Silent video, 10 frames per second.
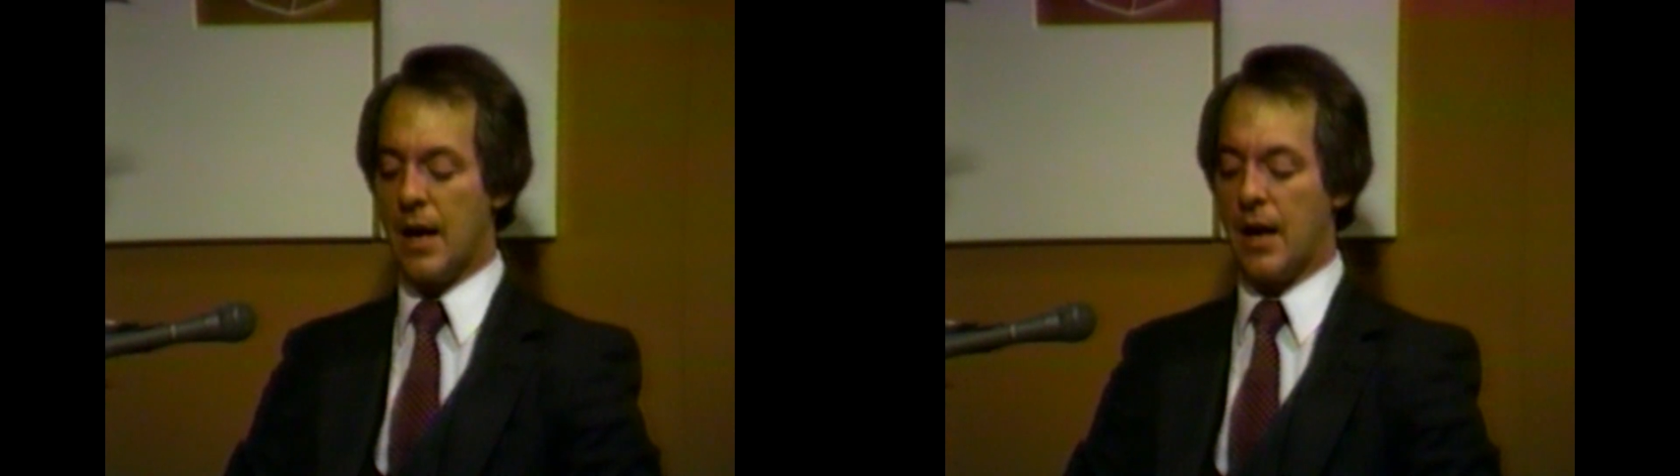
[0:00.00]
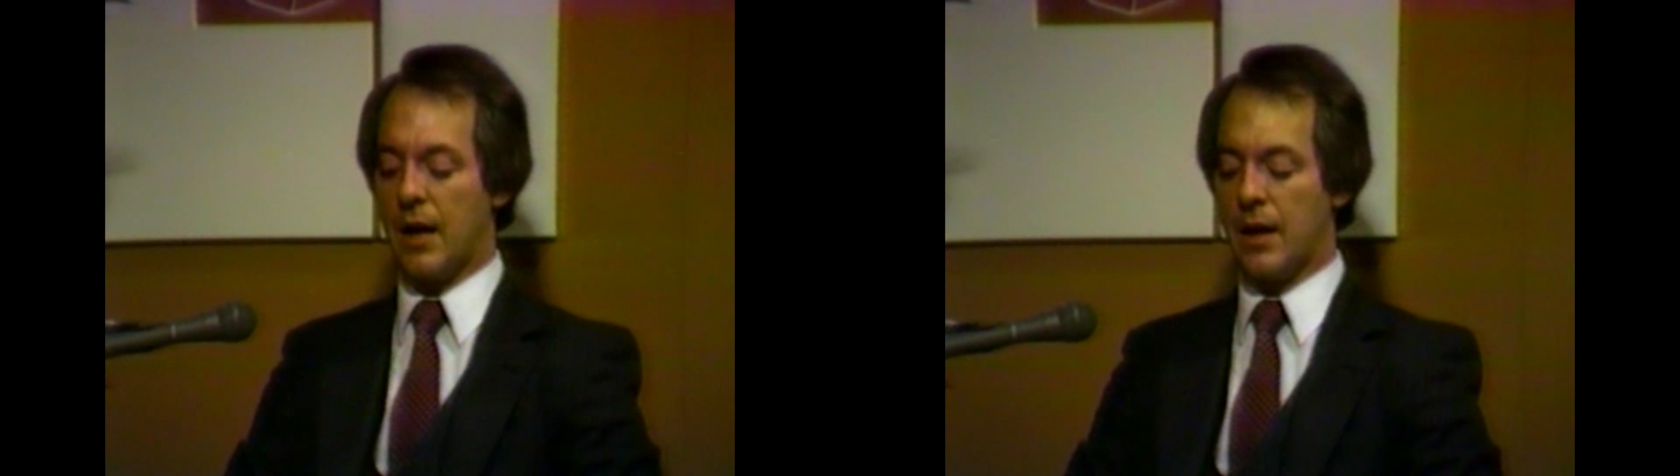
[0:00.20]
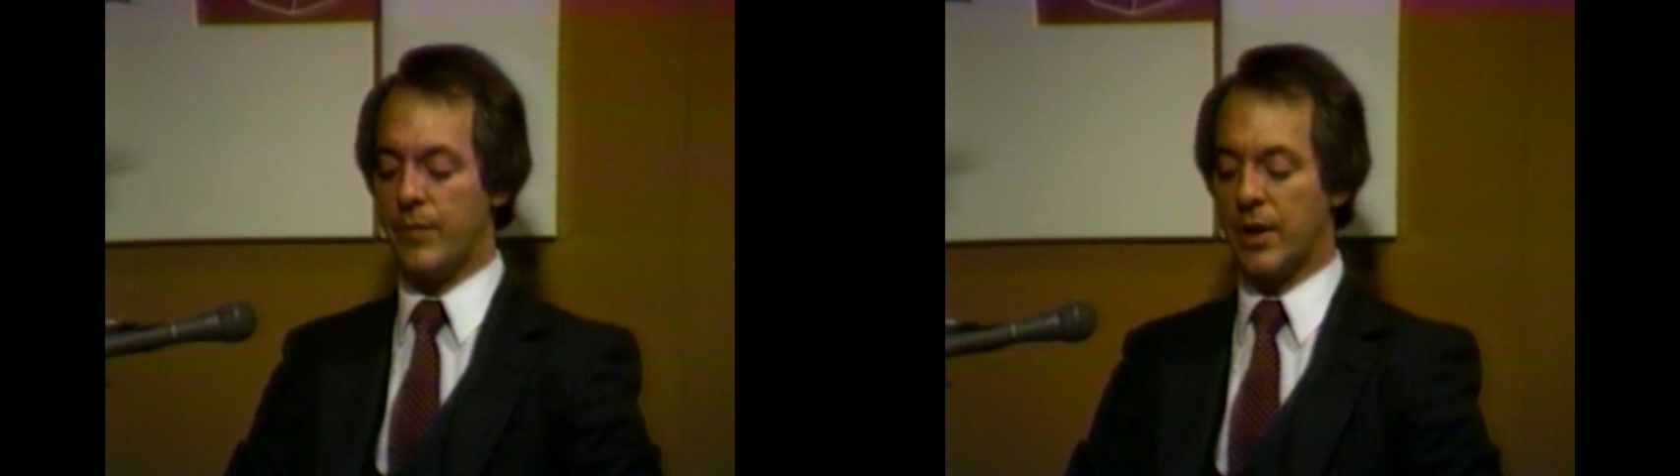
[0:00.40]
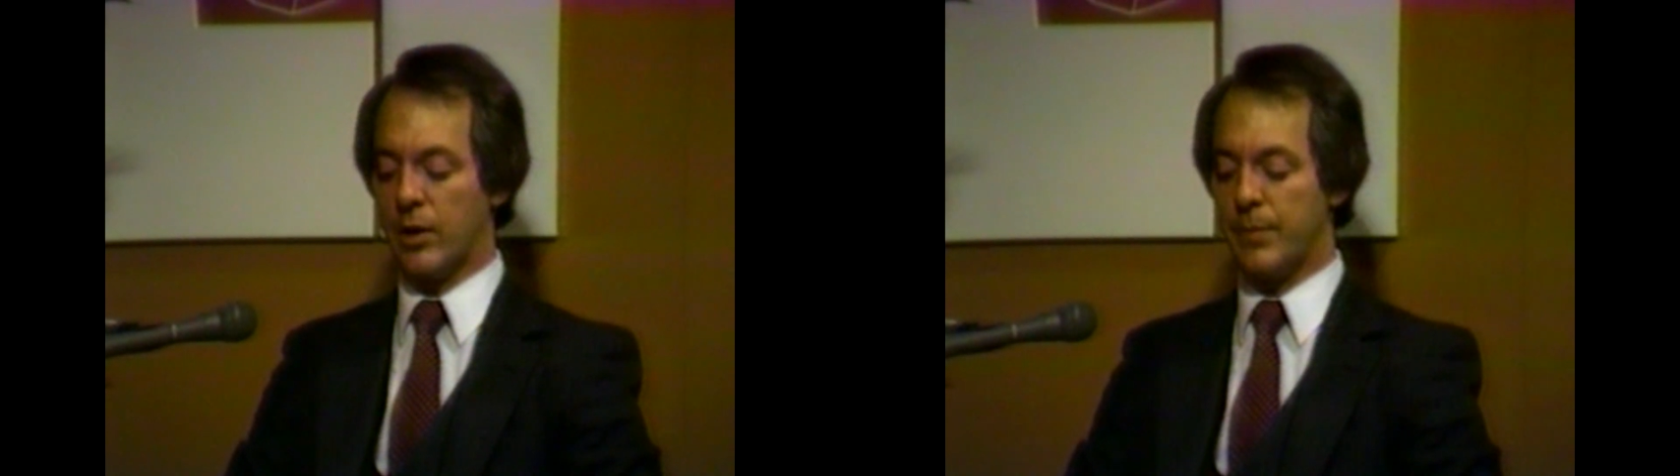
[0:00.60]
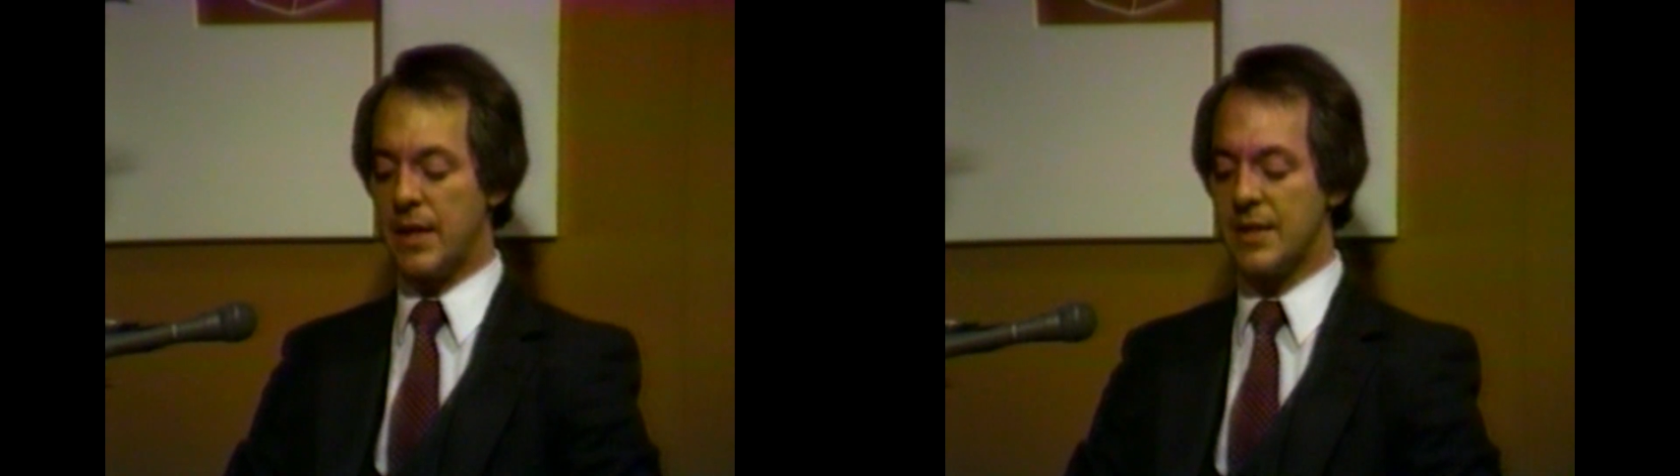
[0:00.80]

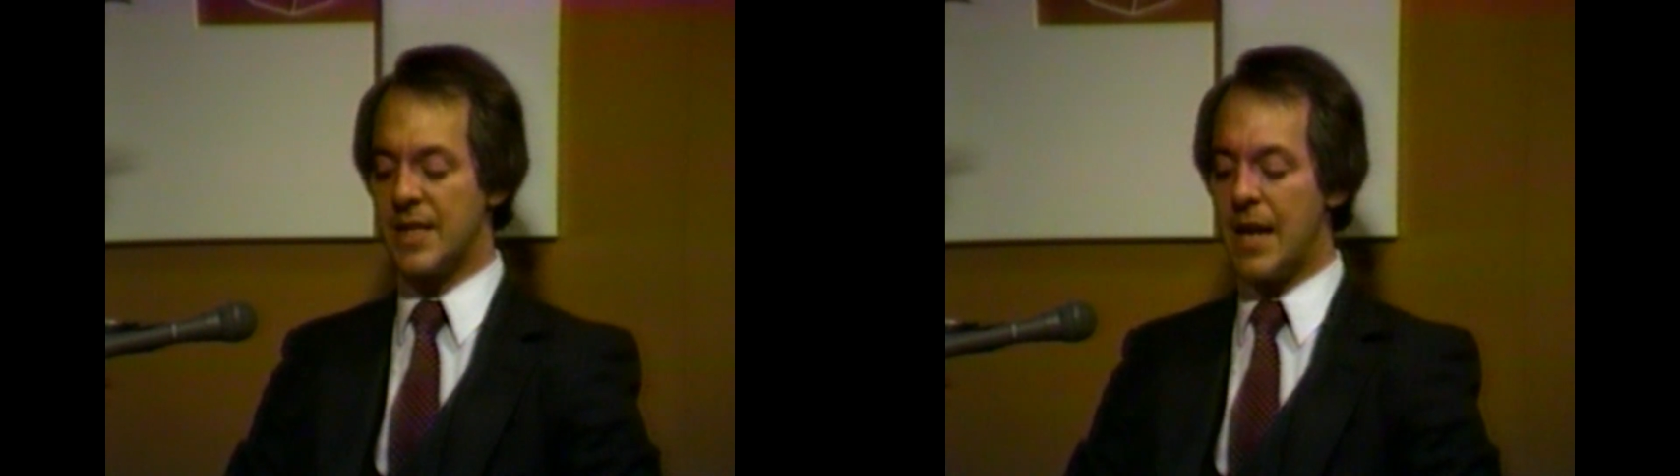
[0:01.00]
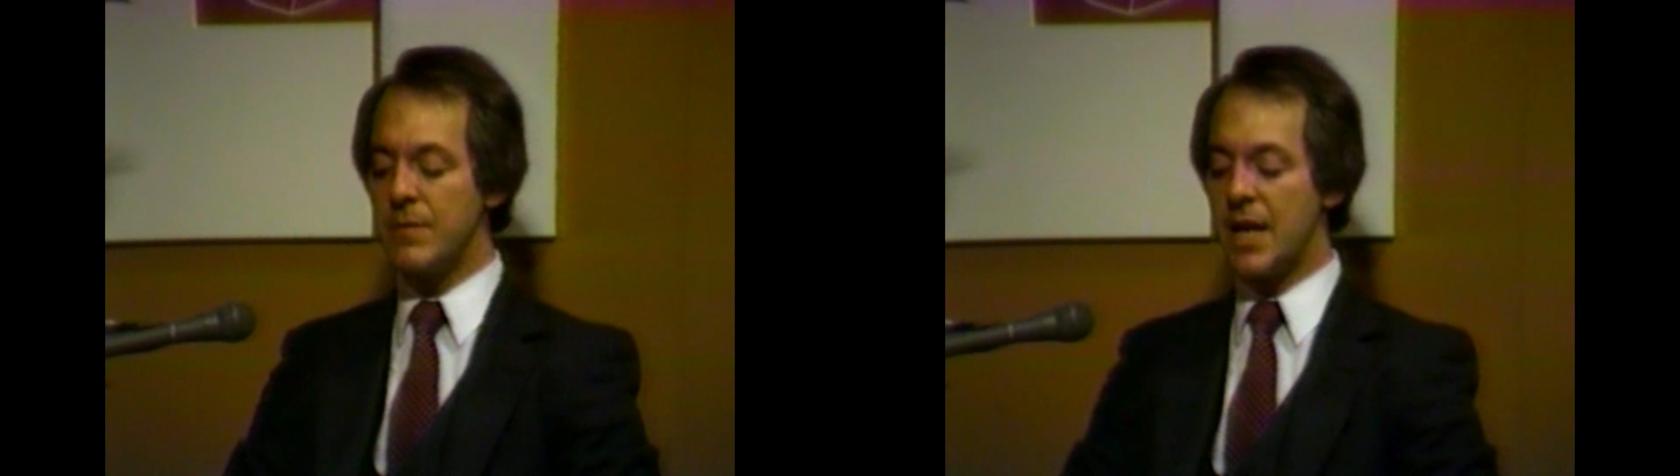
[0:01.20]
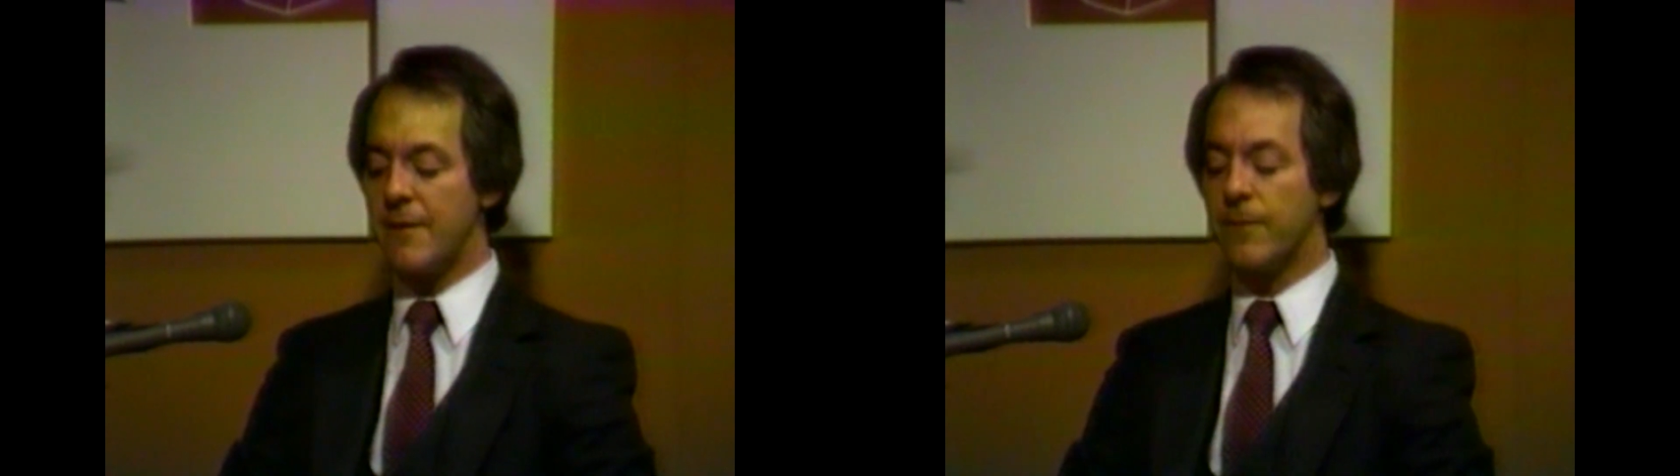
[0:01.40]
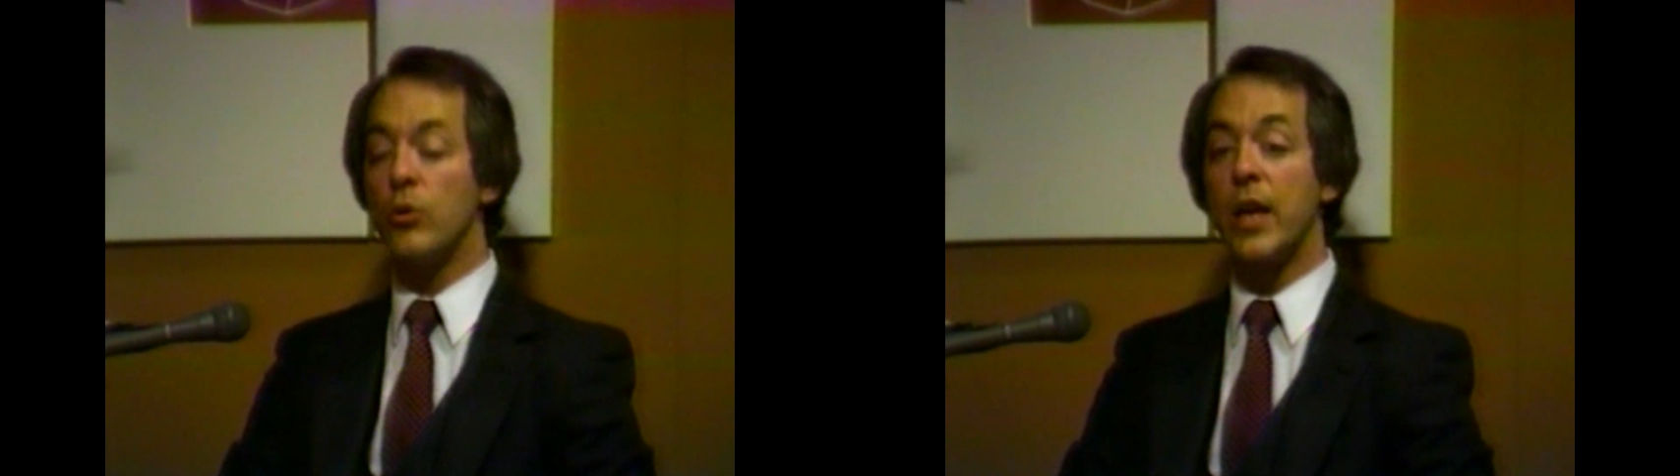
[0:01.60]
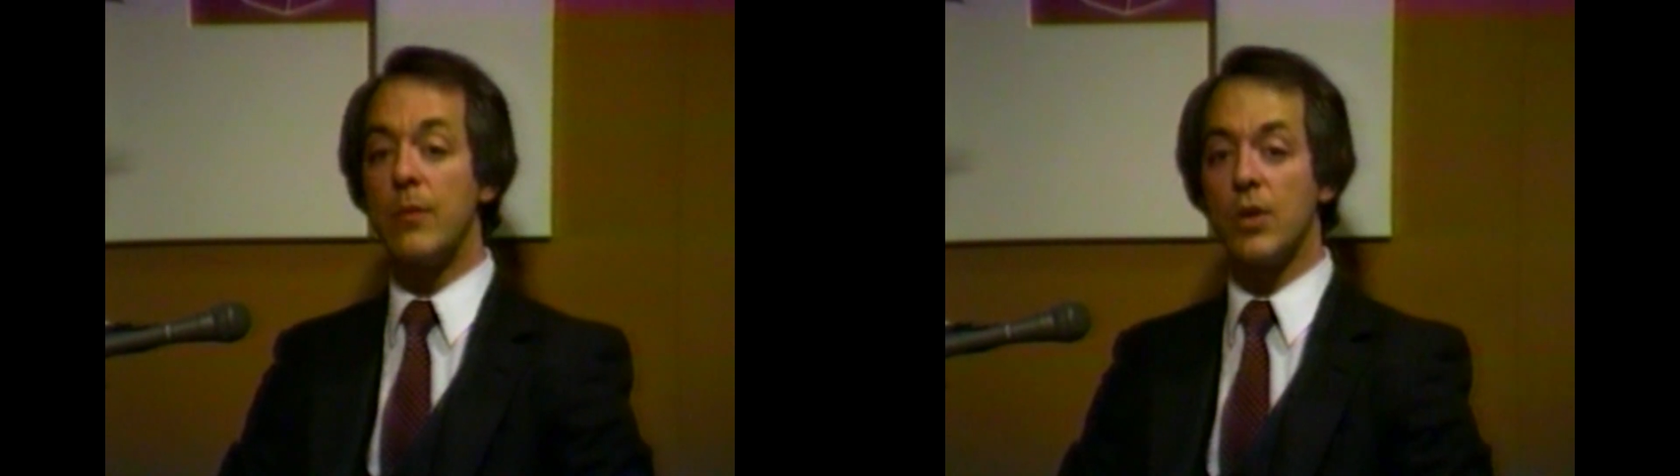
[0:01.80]
It'll be same-day
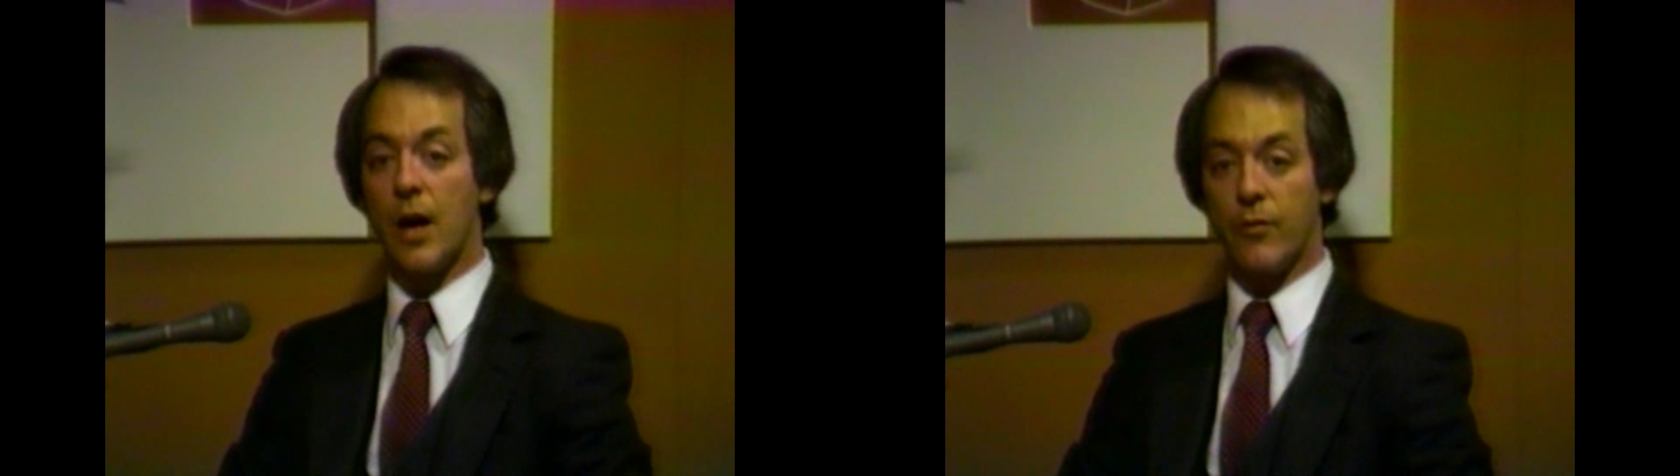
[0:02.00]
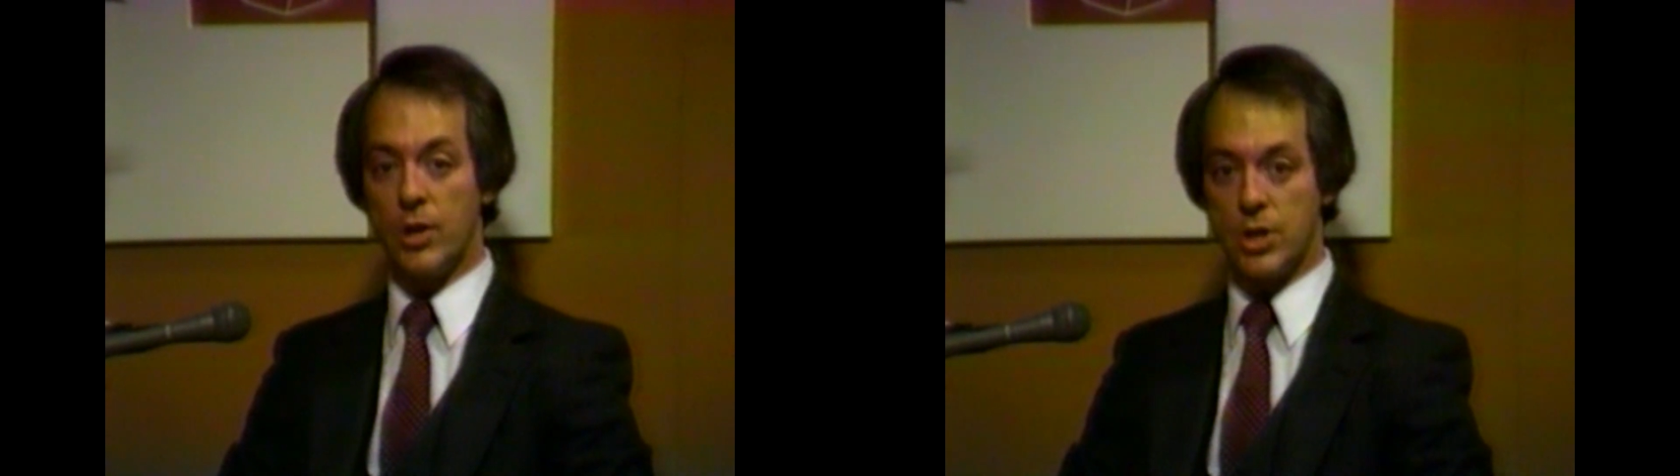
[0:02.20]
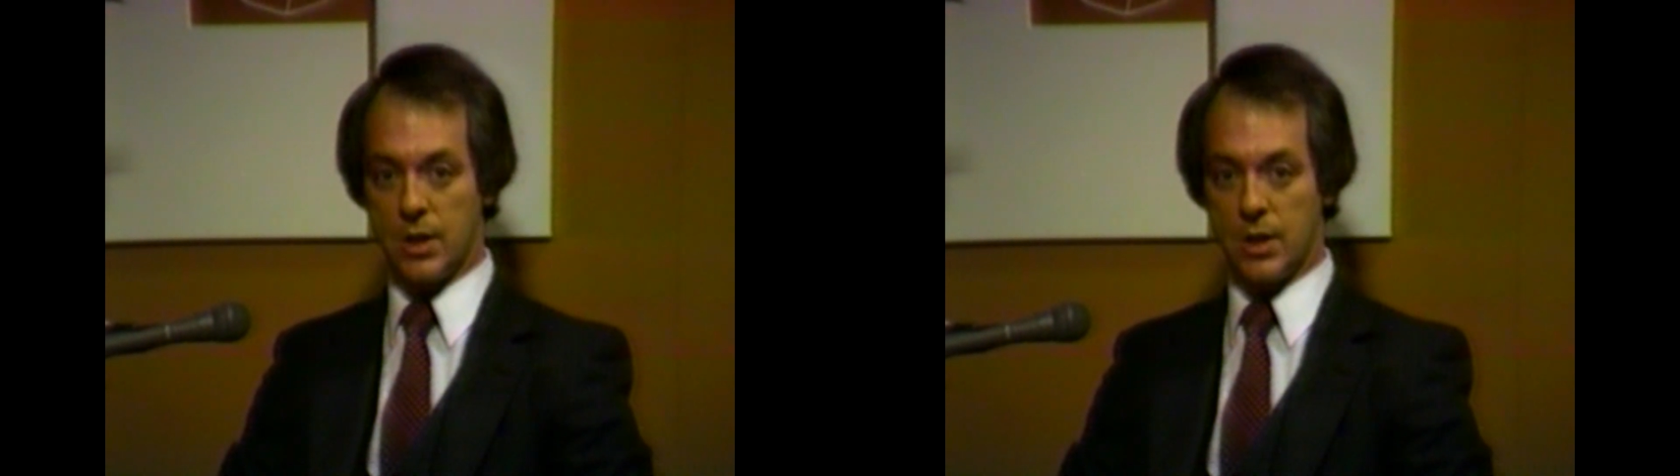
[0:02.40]
full-game coverage,